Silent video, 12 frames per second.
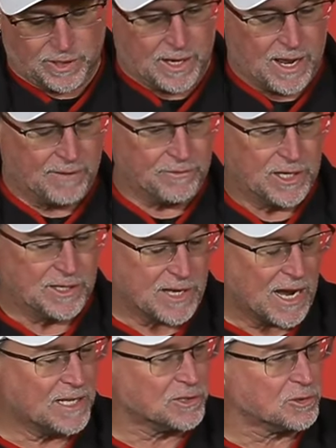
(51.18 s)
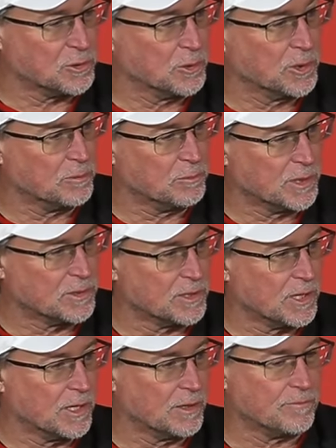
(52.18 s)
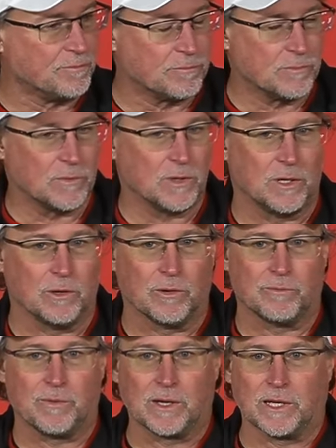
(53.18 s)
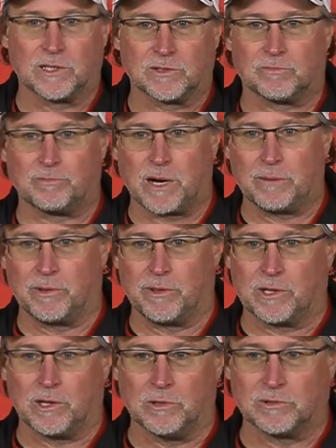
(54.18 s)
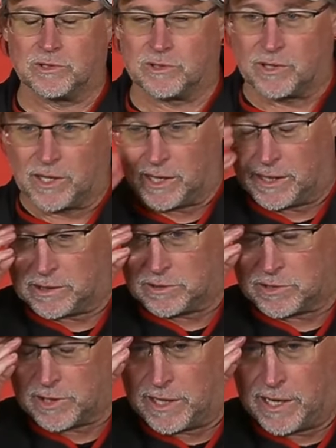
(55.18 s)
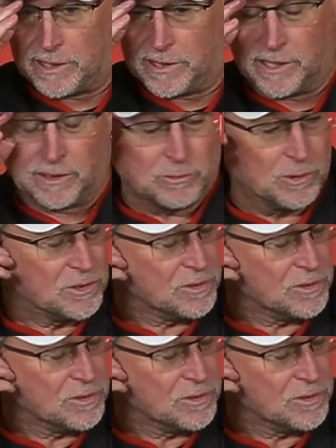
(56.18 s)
didn't have any ties to it, but, I guess probably the closest thing I could say I did